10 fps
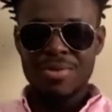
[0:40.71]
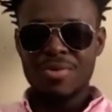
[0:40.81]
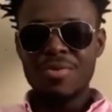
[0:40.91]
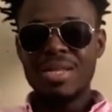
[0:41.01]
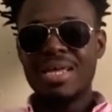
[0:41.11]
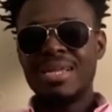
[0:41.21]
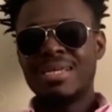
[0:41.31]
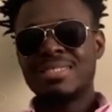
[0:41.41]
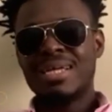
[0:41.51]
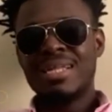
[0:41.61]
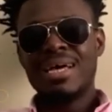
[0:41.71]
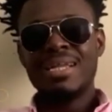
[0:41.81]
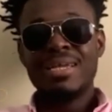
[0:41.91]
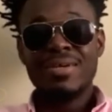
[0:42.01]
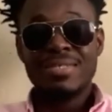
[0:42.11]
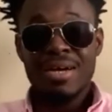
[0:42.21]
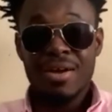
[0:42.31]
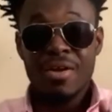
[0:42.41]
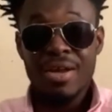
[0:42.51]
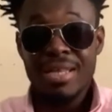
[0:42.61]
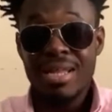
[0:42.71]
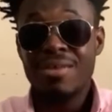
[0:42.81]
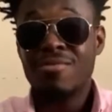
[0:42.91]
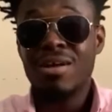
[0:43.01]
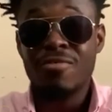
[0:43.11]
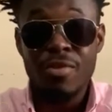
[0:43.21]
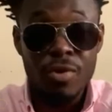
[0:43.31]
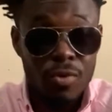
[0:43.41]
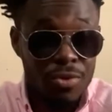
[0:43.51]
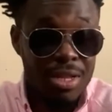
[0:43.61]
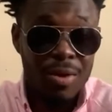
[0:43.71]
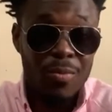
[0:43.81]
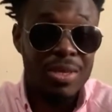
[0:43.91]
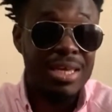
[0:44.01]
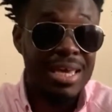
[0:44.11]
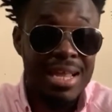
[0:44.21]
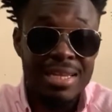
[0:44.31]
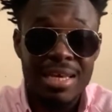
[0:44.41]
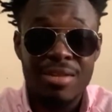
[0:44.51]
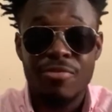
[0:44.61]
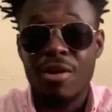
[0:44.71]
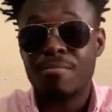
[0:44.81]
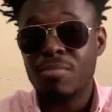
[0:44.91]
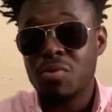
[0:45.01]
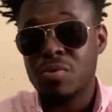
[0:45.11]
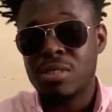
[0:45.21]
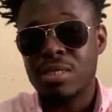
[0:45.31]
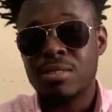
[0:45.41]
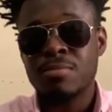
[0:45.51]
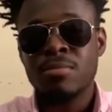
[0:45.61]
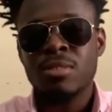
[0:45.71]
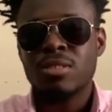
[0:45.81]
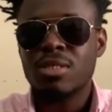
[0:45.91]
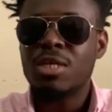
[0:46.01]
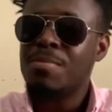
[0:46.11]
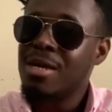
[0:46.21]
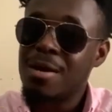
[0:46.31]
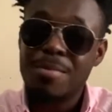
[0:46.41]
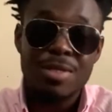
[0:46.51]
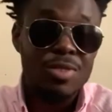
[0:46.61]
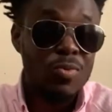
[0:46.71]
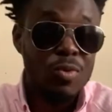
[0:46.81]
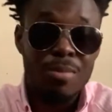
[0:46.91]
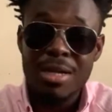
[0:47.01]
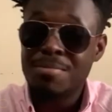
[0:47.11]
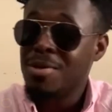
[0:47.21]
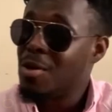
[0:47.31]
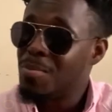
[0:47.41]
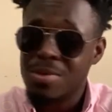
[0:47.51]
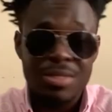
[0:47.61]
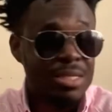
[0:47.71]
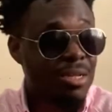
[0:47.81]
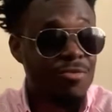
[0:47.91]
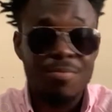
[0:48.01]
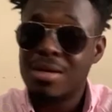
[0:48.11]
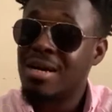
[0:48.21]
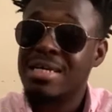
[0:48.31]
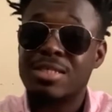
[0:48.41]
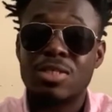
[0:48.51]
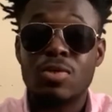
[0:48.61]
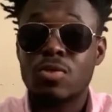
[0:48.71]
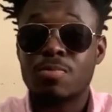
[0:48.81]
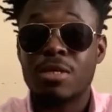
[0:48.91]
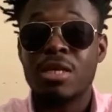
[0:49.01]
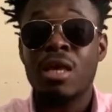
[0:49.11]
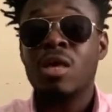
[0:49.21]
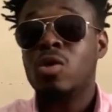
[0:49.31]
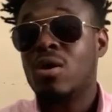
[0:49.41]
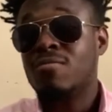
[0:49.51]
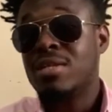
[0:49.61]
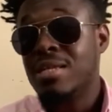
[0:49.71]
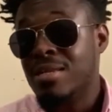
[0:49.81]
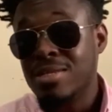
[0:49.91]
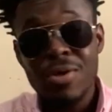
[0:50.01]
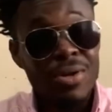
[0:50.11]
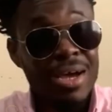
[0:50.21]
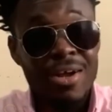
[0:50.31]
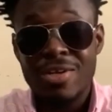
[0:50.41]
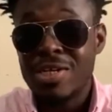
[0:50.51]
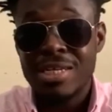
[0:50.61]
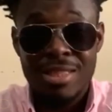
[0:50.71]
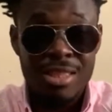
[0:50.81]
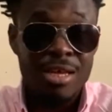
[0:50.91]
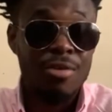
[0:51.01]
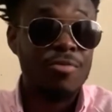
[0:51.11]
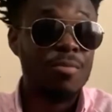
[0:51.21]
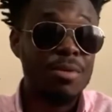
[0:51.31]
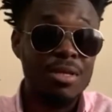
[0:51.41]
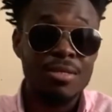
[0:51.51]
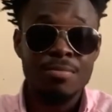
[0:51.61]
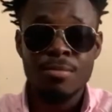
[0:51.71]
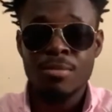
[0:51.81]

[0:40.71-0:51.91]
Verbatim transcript: to really understand that there's a greater level of growth that we can get from music. So Jamaica Best School Band big up on yourself because trust me, you have done a great thing for me,